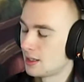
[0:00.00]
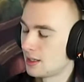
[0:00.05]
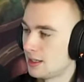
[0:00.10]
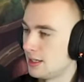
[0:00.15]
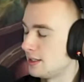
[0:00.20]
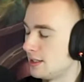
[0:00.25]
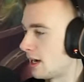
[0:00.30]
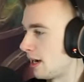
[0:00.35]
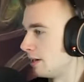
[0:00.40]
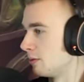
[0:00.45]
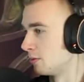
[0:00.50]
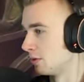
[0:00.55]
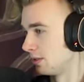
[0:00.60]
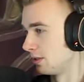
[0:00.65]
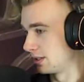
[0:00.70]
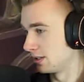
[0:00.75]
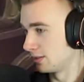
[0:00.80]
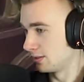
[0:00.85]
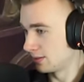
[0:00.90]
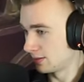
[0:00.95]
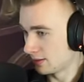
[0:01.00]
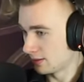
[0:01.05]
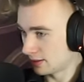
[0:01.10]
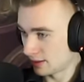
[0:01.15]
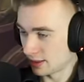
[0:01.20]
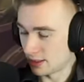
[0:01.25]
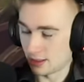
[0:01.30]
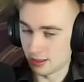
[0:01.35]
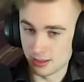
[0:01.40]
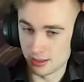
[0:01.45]
He's high rolling.
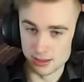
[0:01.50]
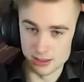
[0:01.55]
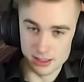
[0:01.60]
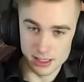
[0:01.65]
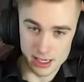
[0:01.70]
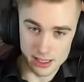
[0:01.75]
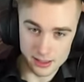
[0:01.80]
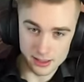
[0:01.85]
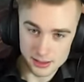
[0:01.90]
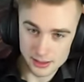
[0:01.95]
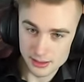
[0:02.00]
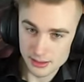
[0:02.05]
This is insane.